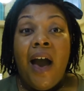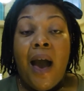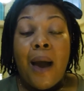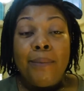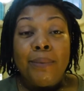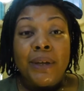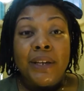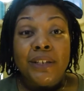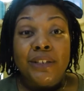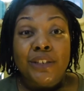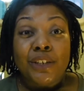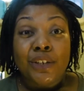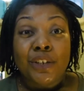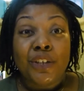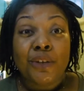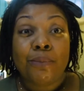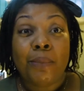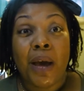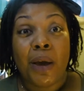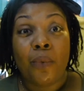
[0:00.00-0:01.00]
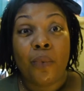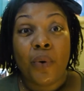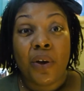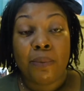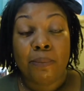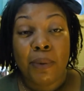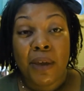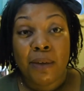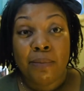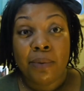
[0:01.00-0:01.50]
I'm going to show you my
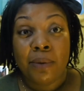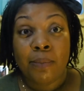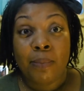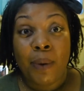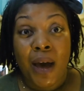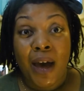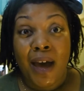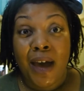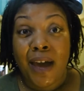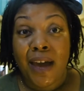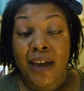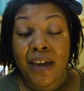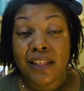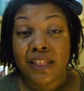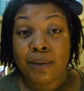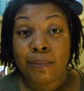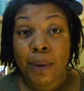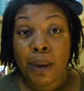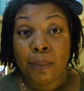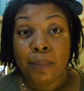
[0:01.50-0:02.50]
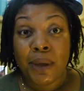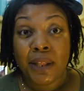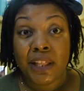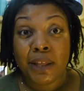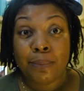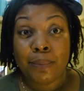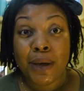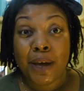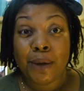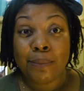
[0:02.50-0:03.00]
one baby buy and then my
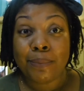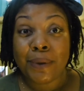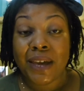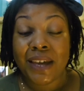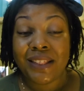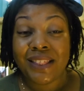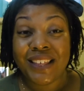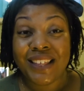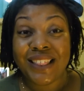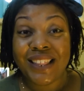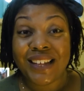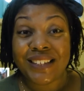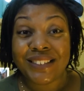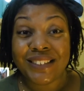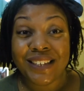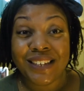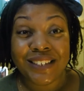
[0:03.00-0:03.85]
belly bump and then that's